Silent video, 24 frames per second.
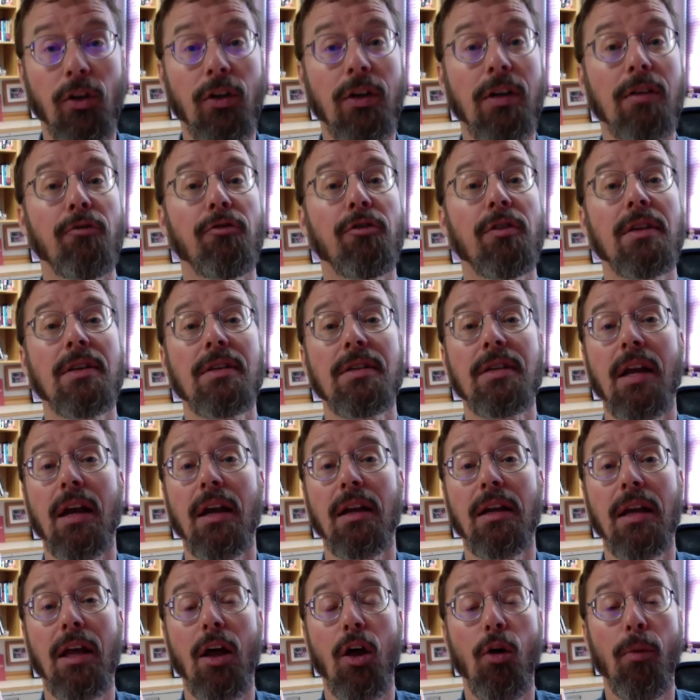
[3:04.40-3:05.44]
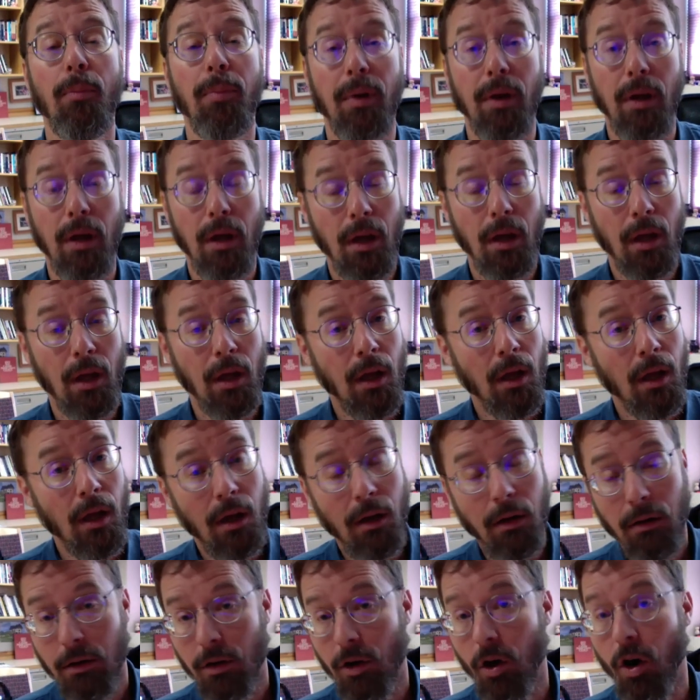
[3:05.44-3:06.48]
looking for this kind of help.
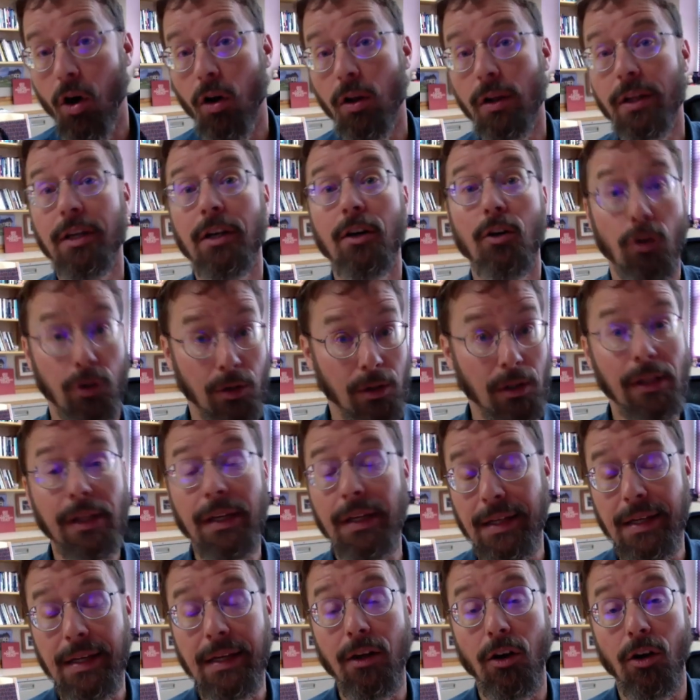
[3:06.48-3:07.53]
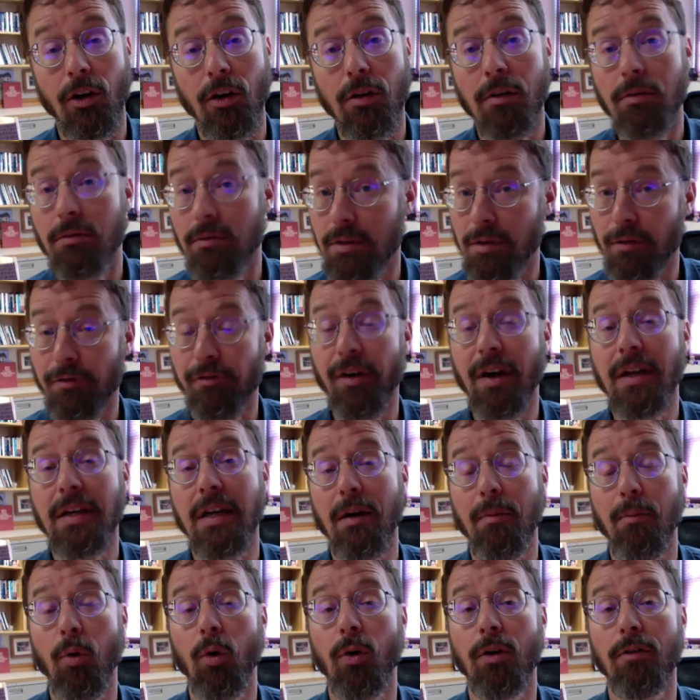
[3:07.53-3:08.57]
Call here or click here to find
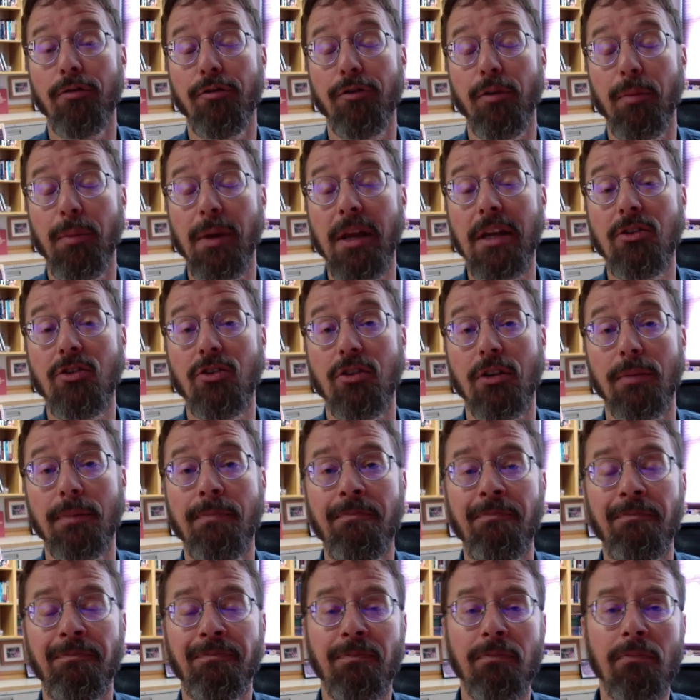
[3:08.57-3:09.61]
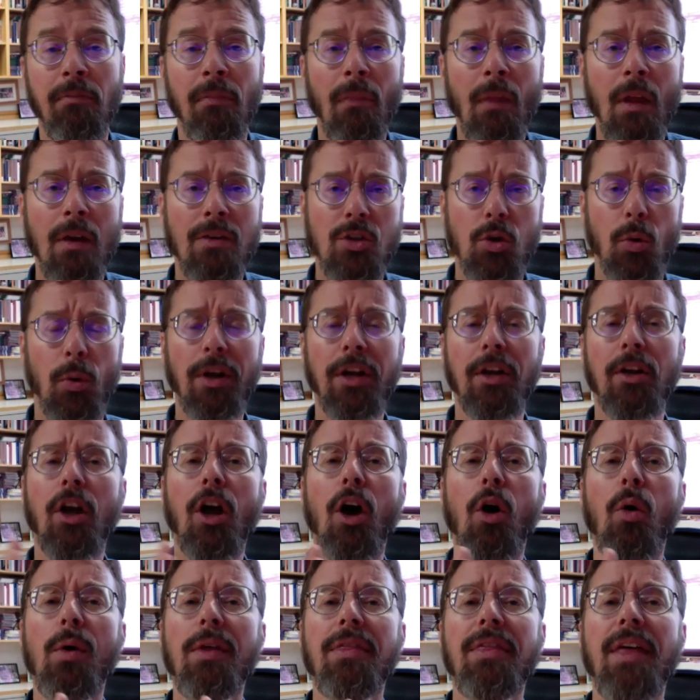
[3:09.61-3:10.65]
out more information. So we're going to
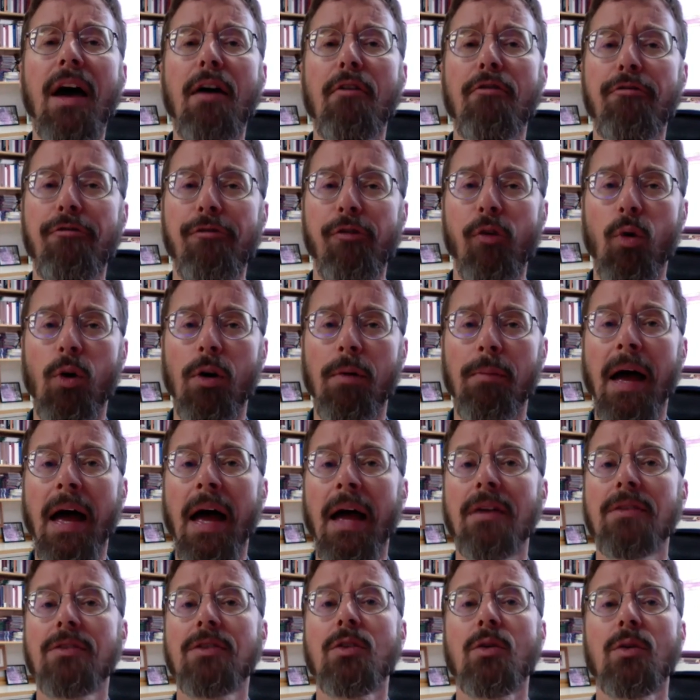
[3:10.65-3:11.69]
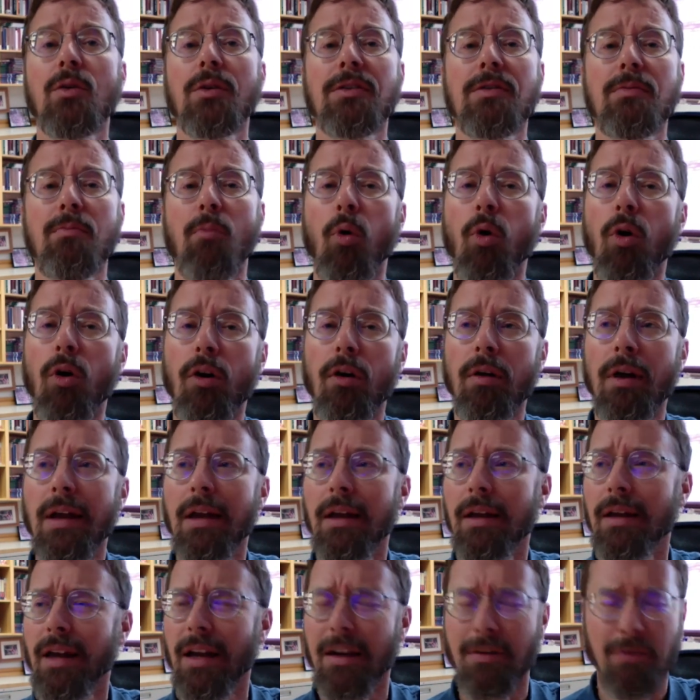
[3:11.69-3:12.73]
go with that format so it's more
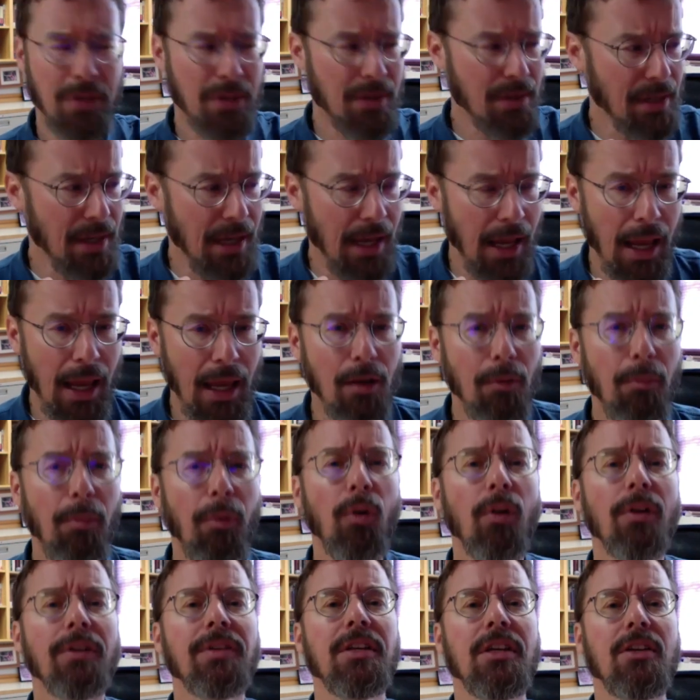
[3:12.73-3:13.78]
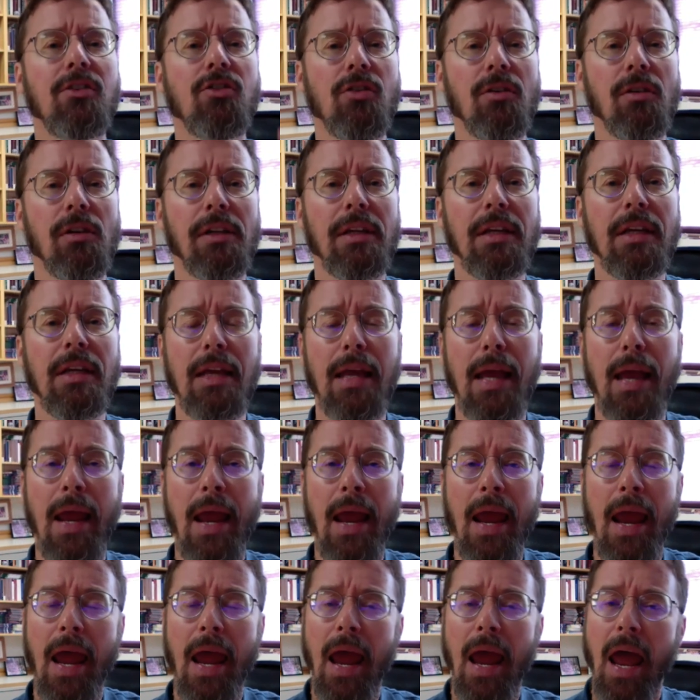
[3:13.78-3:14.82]
kind of scannable digitally.
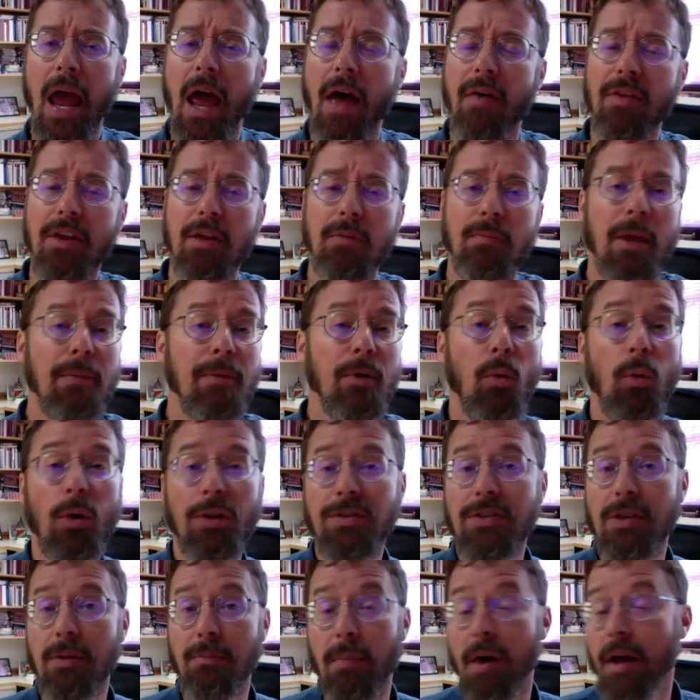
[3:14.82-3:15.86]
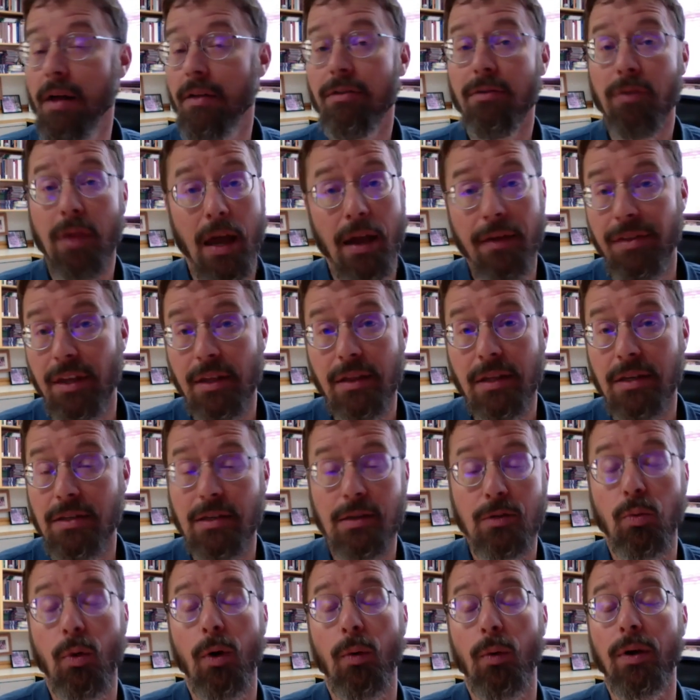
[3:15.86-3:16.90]
And then maybe once a month, I think this
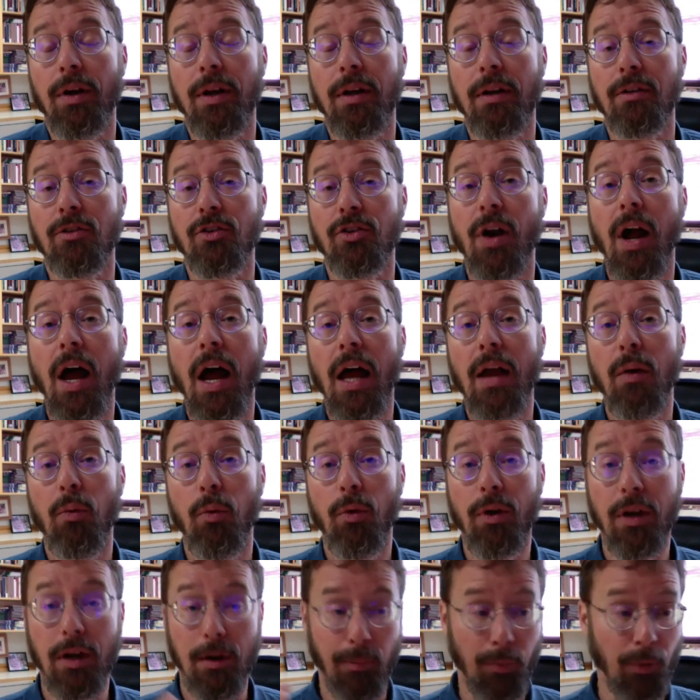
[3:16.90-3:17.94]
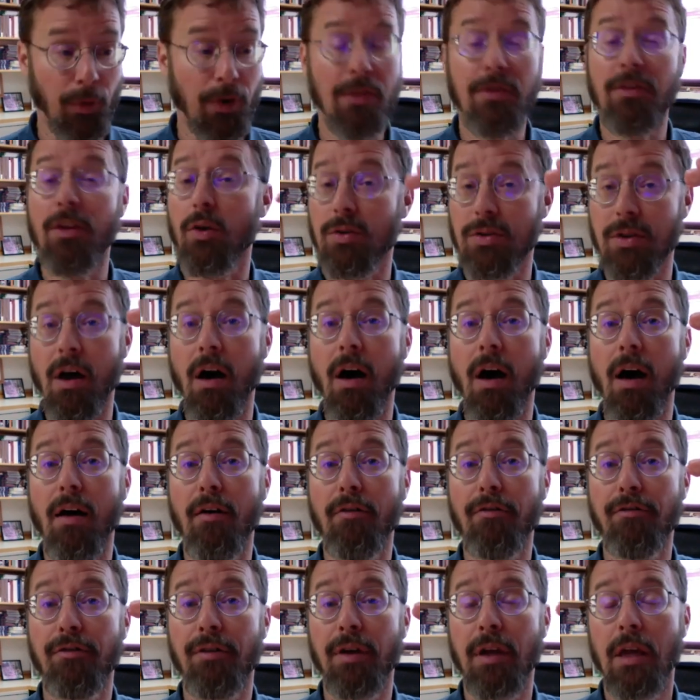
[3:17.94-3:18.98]
is what we're going to try. We're going to print those
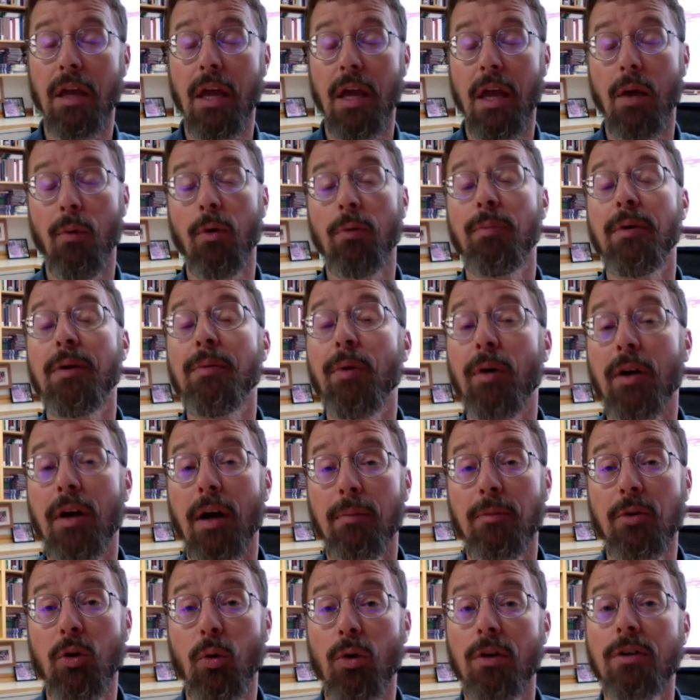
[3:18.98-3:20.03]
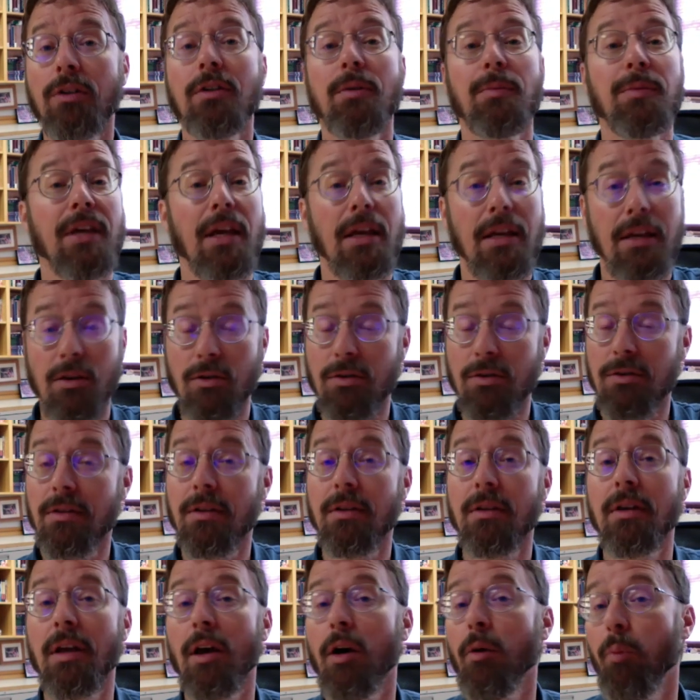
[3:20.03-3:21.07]
off. And when people come to worship, say, here's
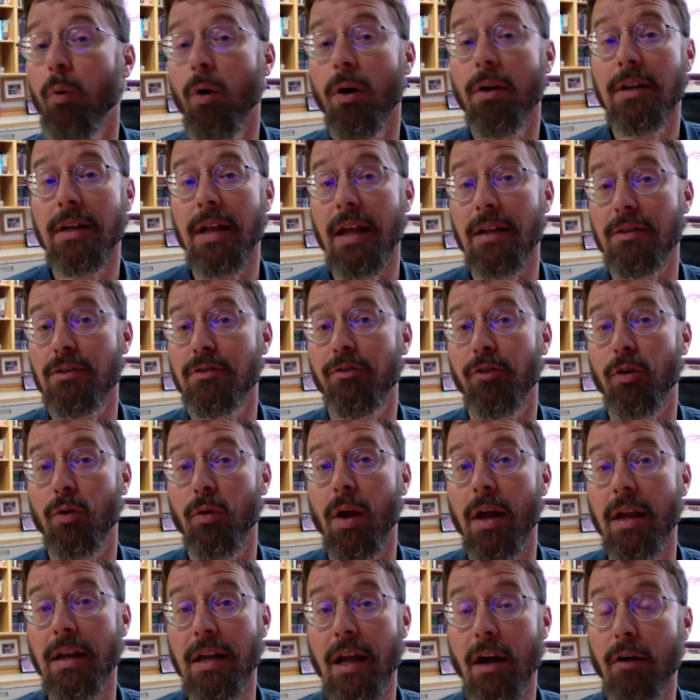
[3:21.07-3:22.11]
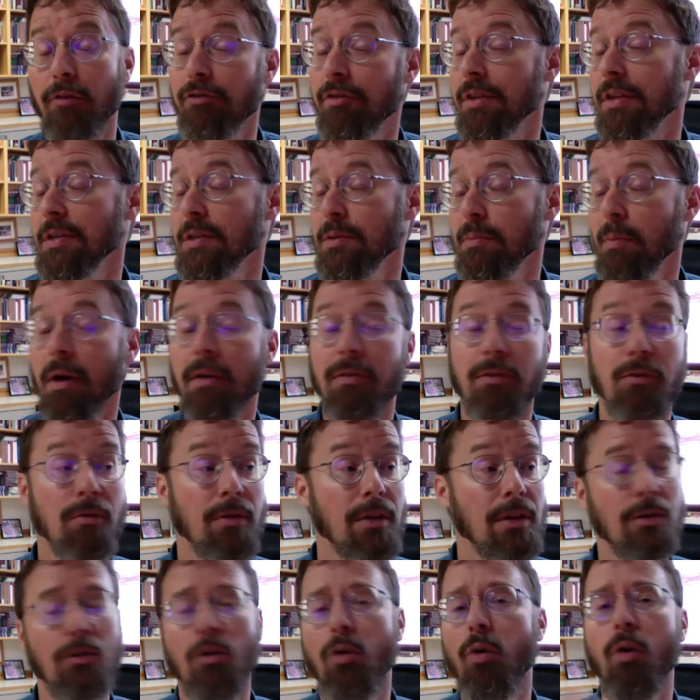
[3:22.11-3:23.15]
the help wanted ads for right now, for this month or
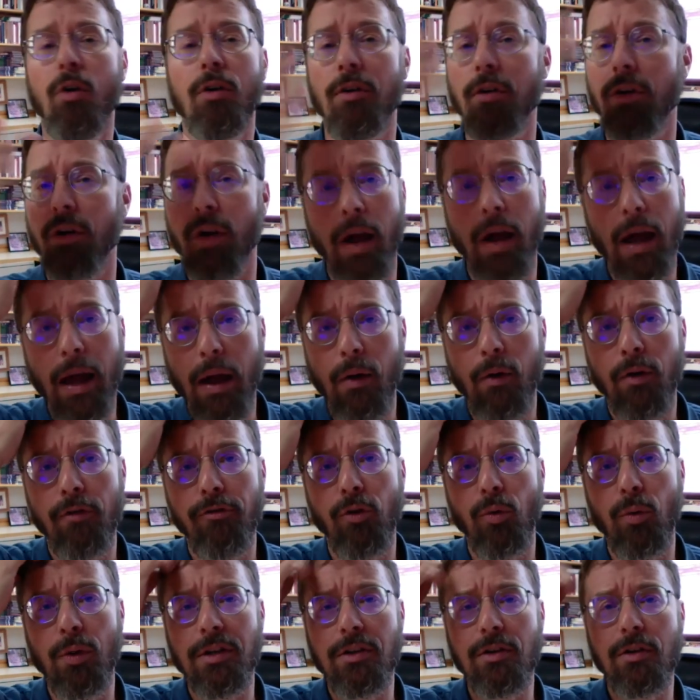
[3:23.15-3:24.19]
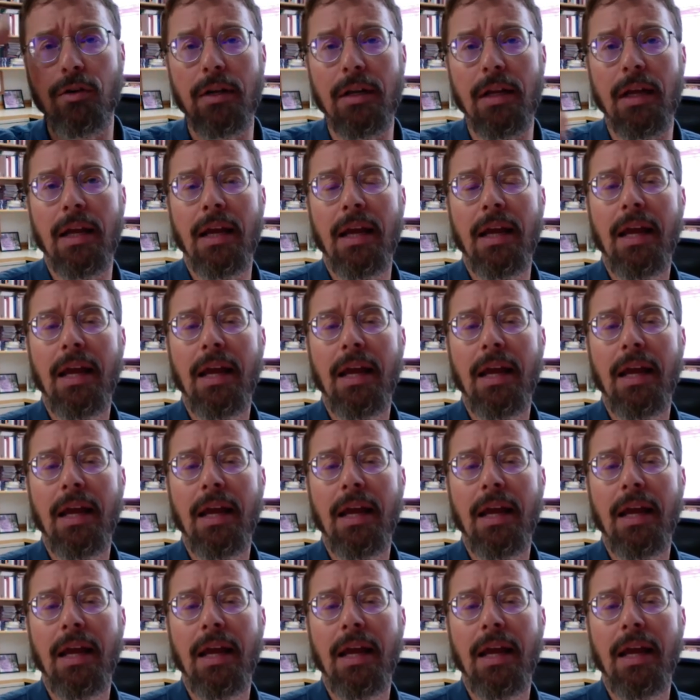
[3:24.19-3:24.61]
this quarter, or however we do it.